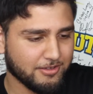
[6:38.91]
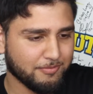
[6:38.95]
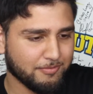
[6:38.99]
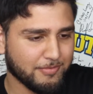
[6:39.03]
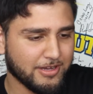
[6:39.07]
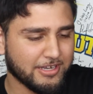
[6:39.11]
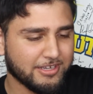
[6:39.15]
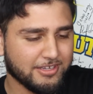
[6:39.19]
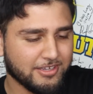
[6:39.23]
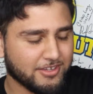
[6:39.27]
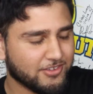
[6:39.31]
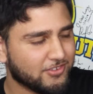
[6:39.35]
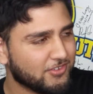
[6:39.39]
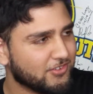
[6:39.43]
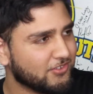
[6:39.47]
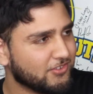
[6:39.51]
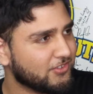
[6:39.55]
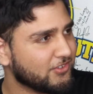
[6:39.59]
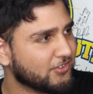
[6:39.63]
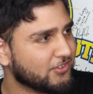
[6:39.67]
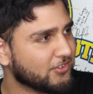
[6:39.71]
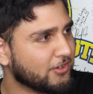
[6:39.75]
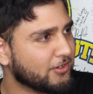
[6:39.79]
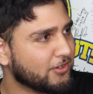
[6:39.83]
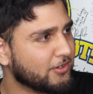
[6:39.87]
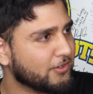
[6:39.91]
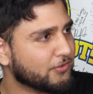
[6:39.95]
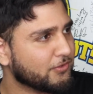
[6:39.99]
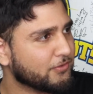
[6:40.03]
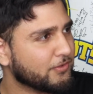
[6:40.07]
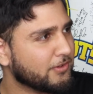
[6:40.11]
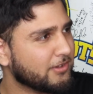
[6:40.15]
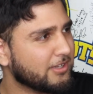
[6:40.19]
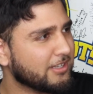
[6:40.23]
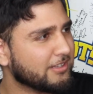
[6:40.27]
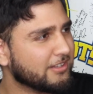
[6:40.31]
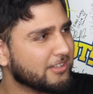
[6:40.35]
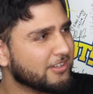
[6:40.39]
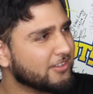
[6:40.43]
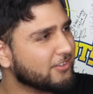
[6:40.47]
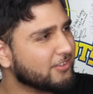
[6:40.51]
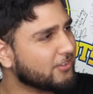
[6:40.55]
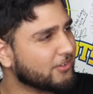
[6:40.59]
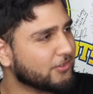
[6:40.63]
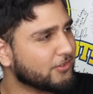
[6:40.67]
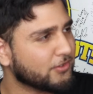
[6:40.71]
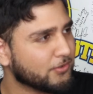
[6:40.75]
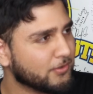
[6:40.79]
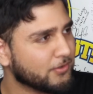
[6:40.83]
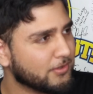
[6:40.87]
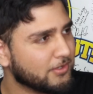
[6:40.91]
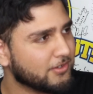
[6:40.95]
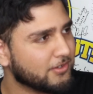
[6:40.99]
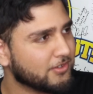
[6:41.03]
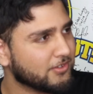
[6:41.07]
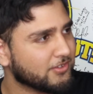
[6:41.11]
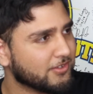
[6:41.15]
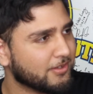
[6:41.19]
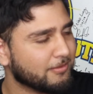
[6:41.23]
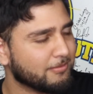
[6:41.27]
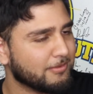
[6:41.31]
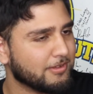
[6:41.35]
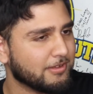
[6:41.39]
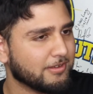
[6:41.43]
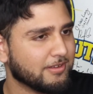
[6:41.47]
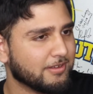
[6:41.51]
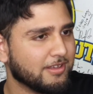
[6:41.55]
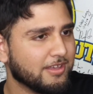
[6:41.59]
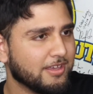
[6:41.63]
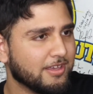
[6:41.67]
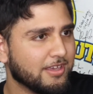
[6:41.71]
My cousin's just on his phone. I think he's on Twitter or something,